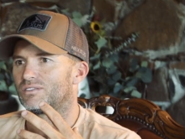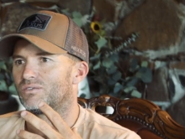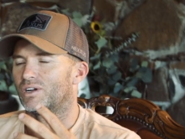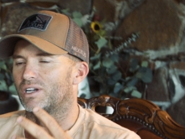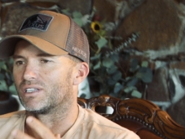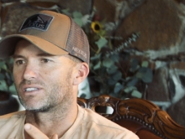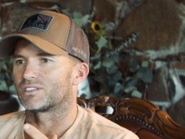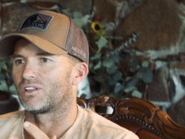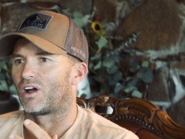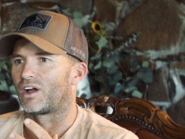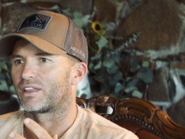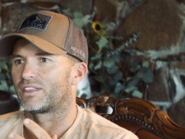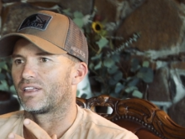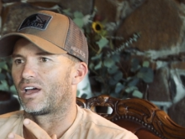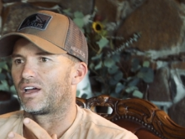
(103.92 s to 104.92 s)
when it's
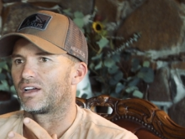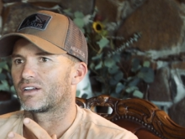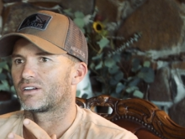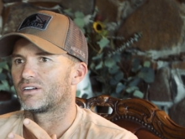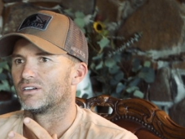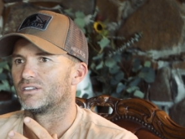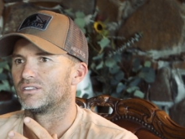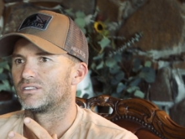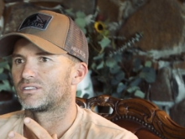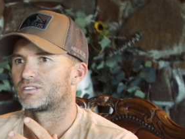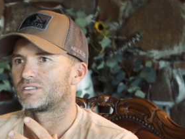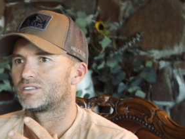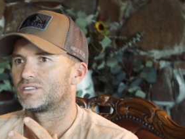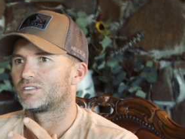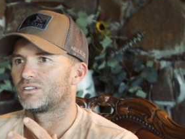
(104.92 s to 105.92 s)
like that,
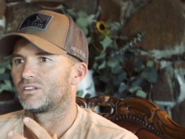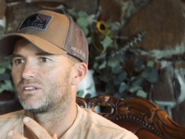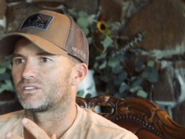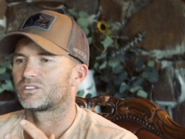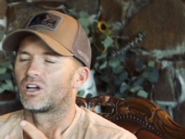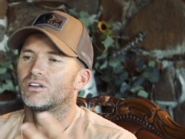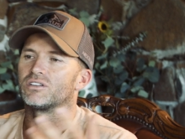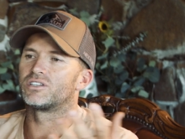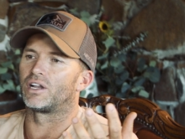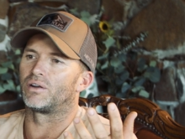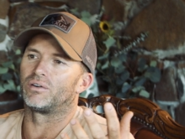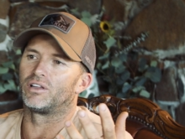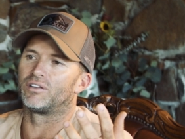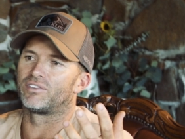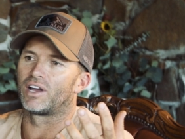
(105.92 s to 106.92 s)
because so
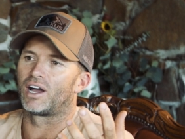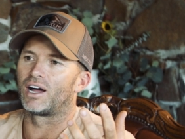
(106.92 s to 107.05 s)
generally if you're